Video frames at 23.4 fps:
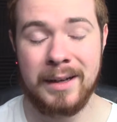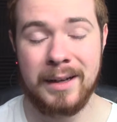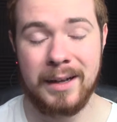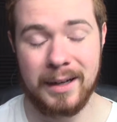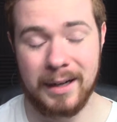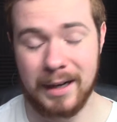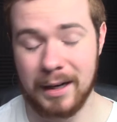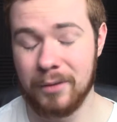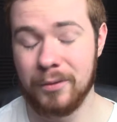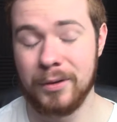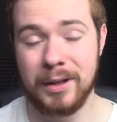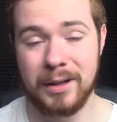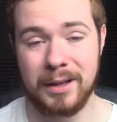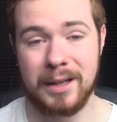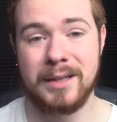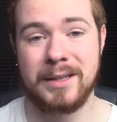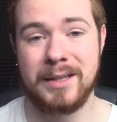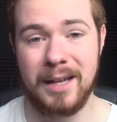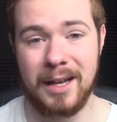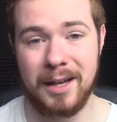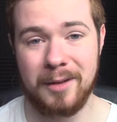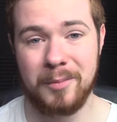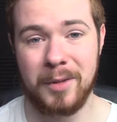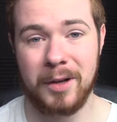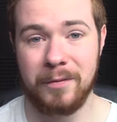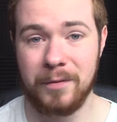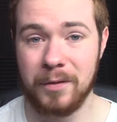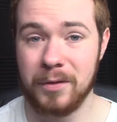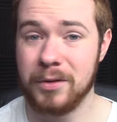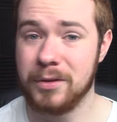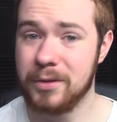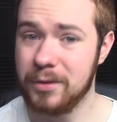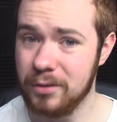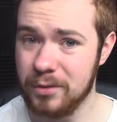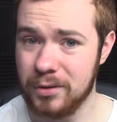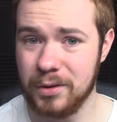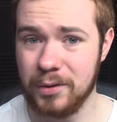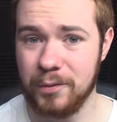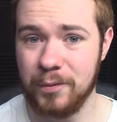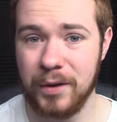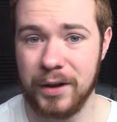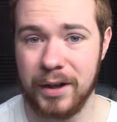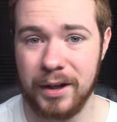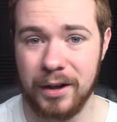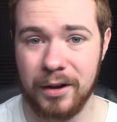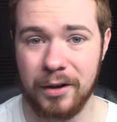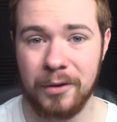And I realized that in my first YouTube
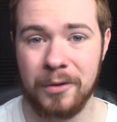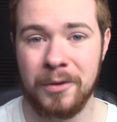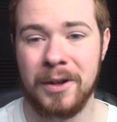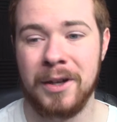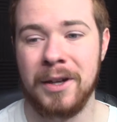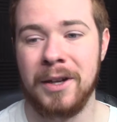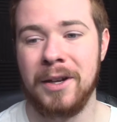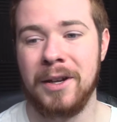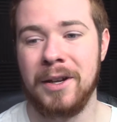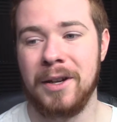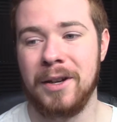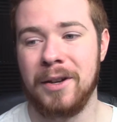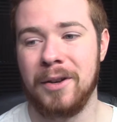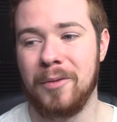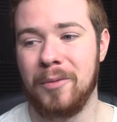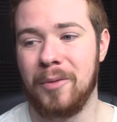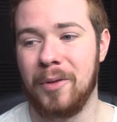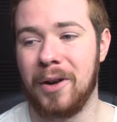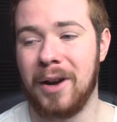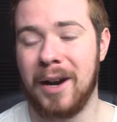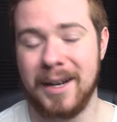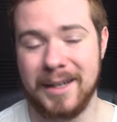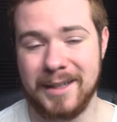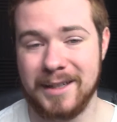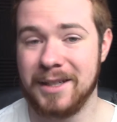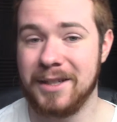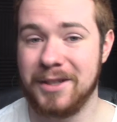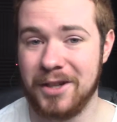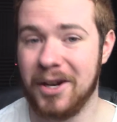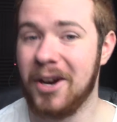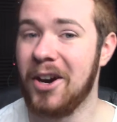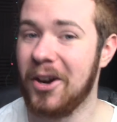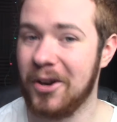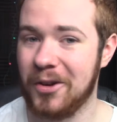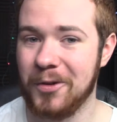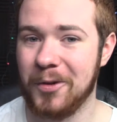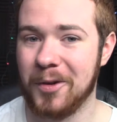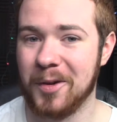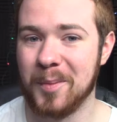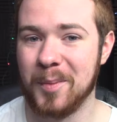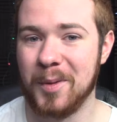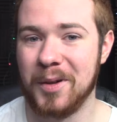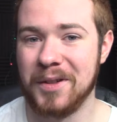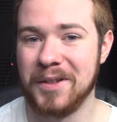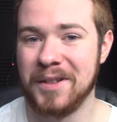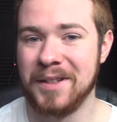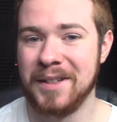video where I did talk
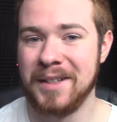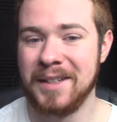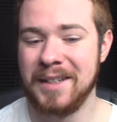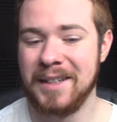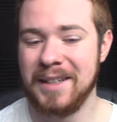normal